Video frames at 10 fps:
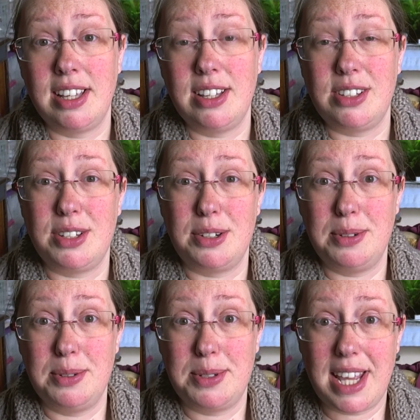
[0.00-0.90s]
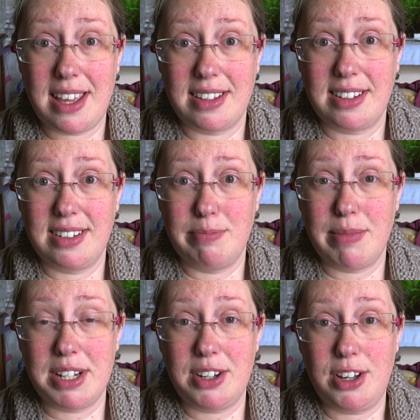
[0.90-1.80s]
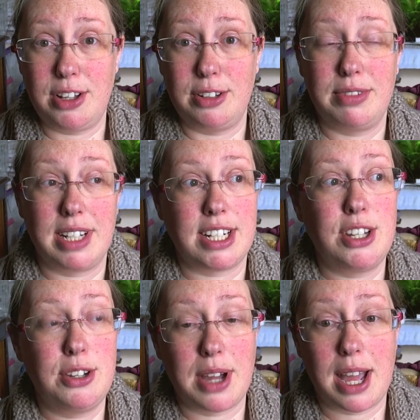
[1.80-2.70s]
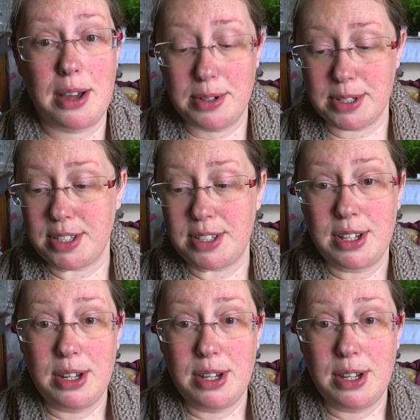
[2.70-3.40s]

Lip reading: So we was at Meadowhall for like 2 hours